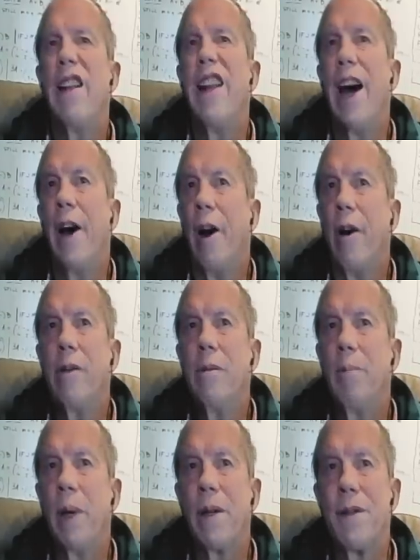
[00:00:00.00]
now
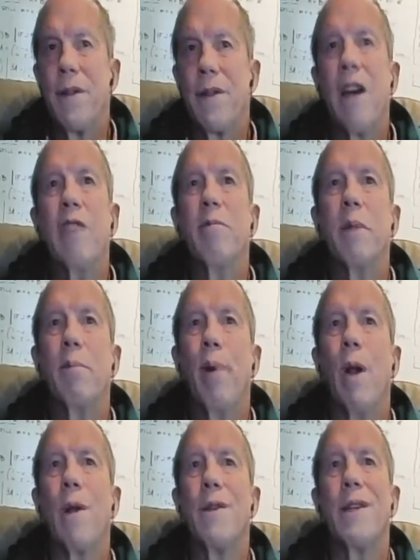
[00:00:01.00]
because it's government
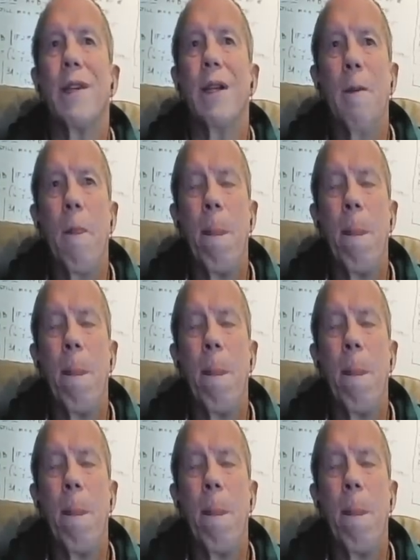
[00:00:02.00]
policy.